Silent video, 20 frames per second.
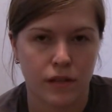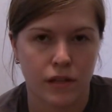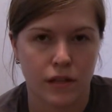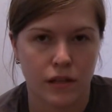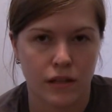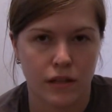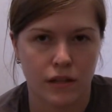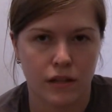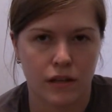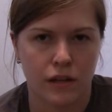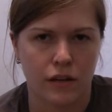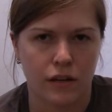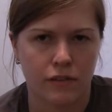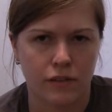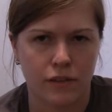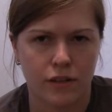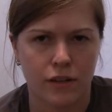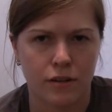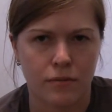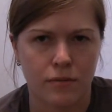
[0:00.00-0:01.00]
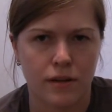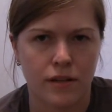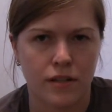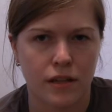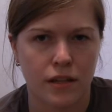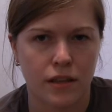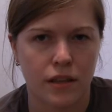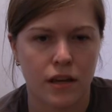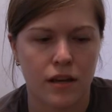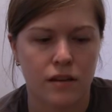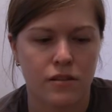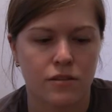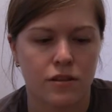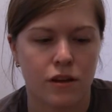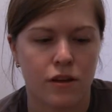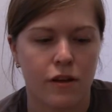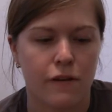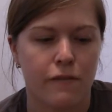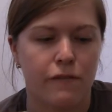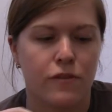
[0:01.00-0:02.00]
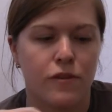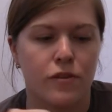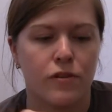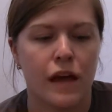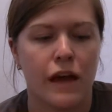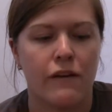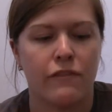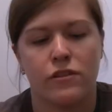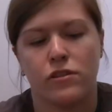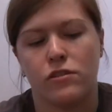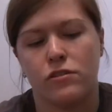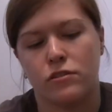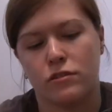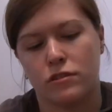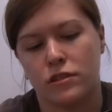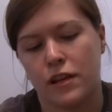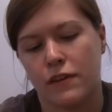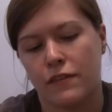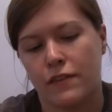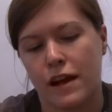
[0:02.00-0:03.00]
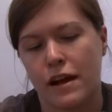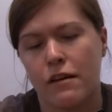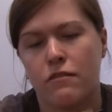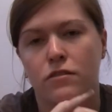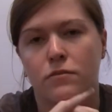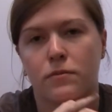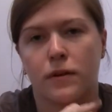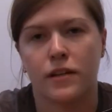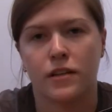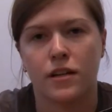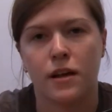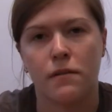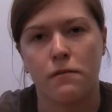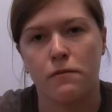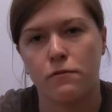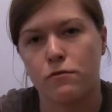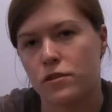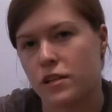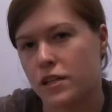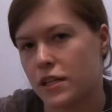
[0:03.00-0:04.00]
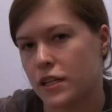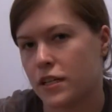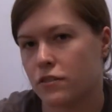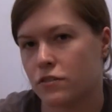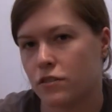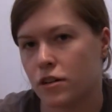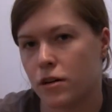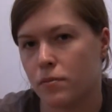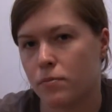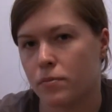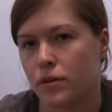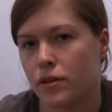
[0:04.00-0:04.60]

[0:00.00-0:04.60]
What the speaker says: it kind of accumulates like that. So if you haven't used your 7 hours by the time the 14 days are up,